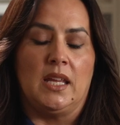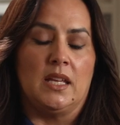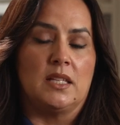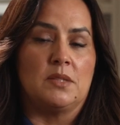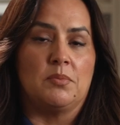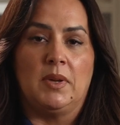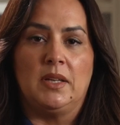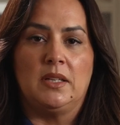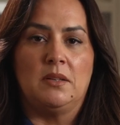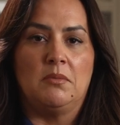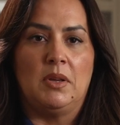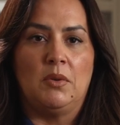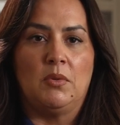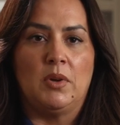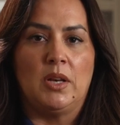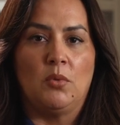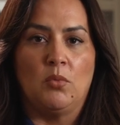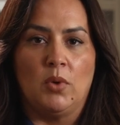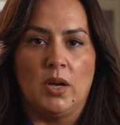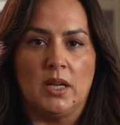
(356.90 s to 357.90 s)
explained to me
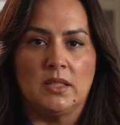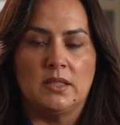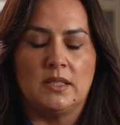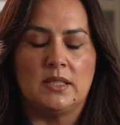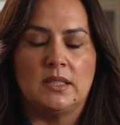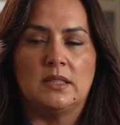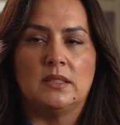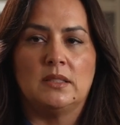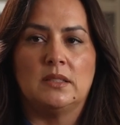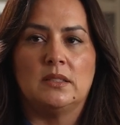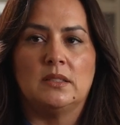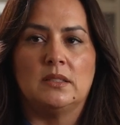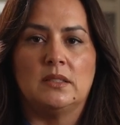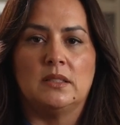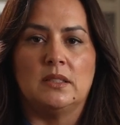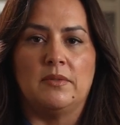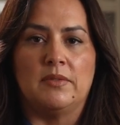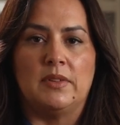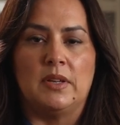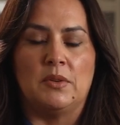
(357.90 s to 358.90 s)
what it was.
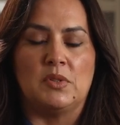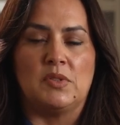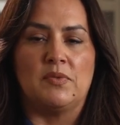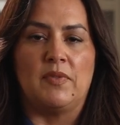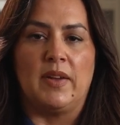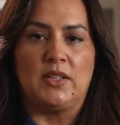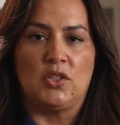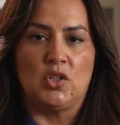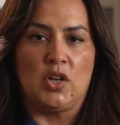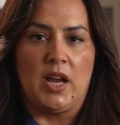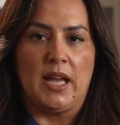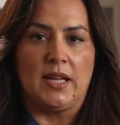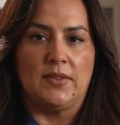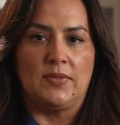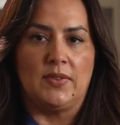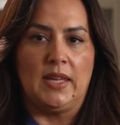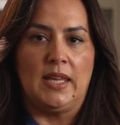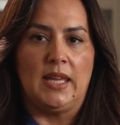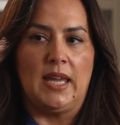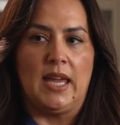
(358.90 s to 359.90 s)
It was
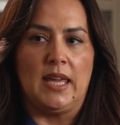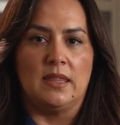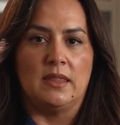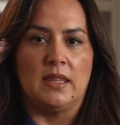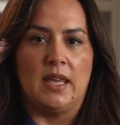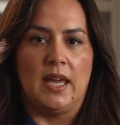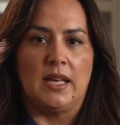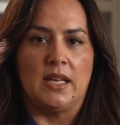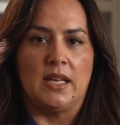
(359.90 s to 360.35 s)
Vitracvi, and that